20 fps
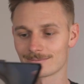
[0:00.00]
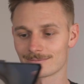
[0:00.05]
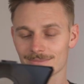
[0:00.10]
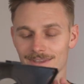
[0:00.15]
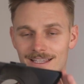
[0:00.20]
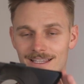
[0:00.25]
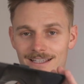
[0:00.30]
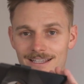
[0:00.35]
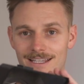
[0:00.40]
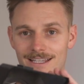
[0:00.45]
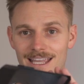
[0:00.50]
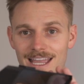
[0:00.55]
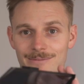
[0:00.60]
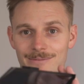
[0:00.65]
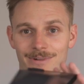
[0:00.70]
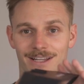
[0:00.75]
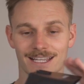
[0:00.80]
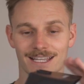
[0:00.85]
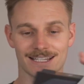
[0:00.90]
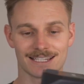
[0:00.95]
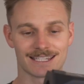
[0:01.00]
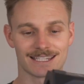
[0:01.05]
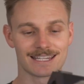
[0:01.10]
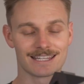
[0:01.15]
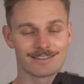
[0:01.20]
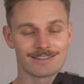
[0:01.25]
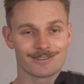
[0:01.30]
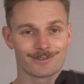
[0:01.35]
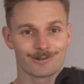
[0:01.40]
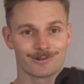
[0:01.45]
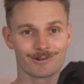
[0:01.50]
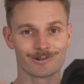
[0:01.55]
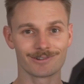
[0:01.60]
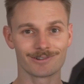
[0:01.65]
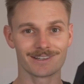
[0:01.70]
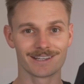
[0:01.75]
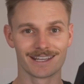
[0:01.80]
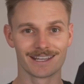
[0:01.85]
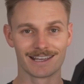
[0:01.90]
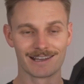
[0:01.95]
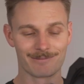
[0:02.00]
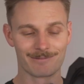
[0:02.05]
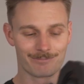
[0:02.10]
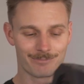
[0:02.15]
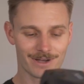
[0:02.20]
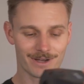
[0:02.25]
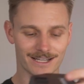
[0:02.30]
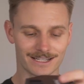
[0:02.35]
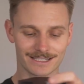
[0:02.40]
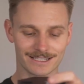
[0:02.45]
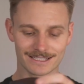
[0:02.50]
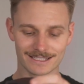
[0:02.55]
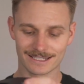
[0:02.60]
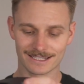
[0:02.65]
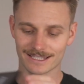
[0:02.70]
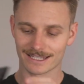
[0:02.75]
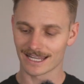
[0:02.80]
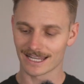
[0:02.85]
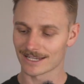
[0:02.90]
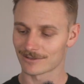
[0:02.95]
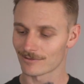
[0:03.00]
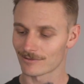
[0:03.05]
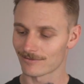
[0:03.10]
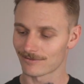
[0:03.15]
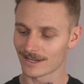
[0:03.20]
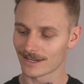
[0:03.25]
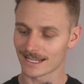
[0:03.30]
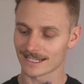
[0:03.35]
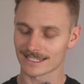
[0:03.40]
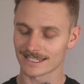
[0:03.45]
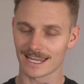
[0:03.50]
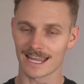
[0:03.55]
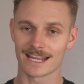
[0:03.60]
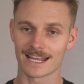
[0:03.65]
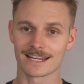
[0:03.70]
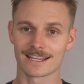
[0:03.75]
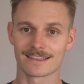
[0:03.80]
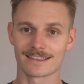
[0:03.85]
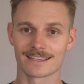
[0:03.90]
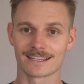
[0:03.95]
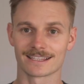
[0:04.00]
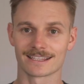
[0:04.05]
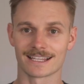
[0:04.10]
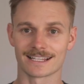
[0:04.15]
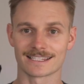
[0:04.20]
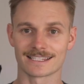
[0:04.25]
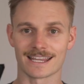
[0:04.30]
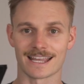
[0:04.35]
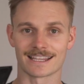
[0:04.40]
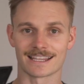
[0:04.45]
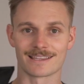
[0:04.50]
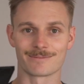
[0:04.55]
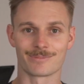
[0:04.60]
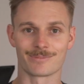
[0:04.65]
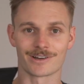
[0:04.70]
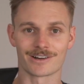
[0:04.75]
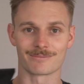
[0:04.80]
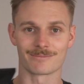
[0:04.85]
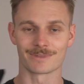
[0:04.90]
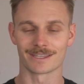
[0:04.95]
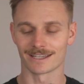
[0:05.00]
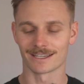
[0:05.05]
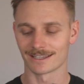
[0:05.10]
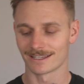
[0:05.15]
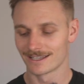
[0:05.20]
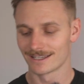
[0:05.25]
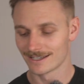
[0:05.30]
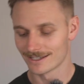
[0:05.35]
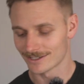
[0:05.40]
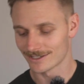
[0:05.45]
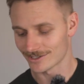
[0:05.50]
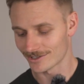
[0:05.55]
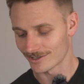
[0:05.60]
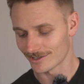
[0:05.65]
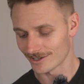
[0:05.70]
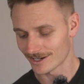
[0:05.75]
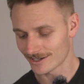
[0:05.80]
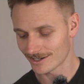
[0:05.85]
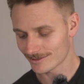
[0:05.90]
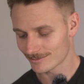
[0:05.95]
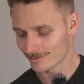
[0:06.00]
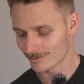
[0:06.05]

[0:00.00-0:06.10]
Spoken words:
the camera can see through, but it reflects anything that's at the bottom here. So how it